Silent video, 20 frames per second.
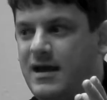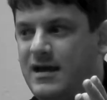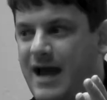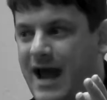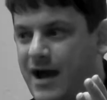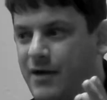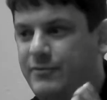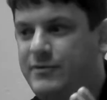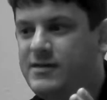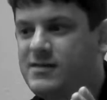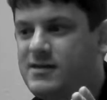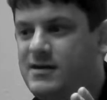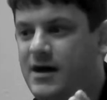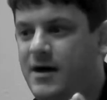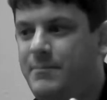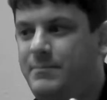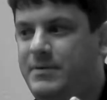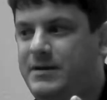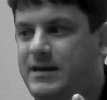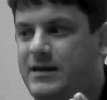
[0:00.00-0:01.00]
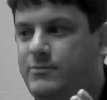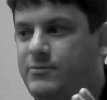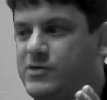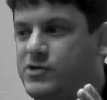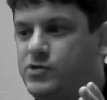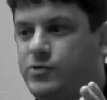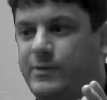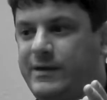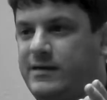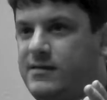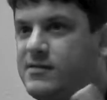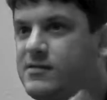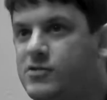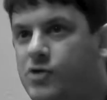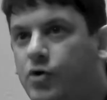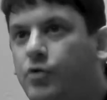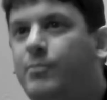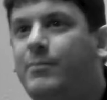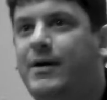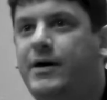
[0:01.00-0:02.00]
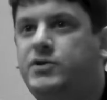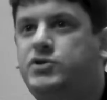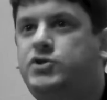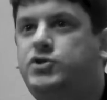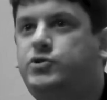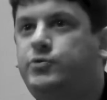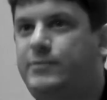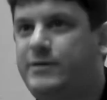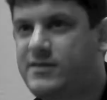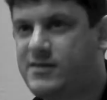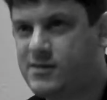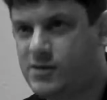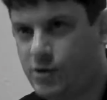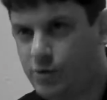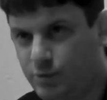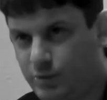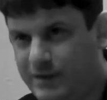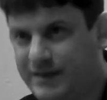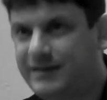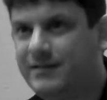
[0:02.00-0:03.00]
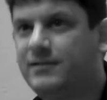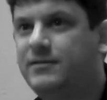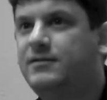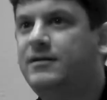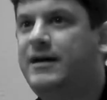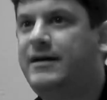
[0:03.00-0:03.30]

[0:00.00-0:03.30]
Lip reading: how this company was doing so much with so little,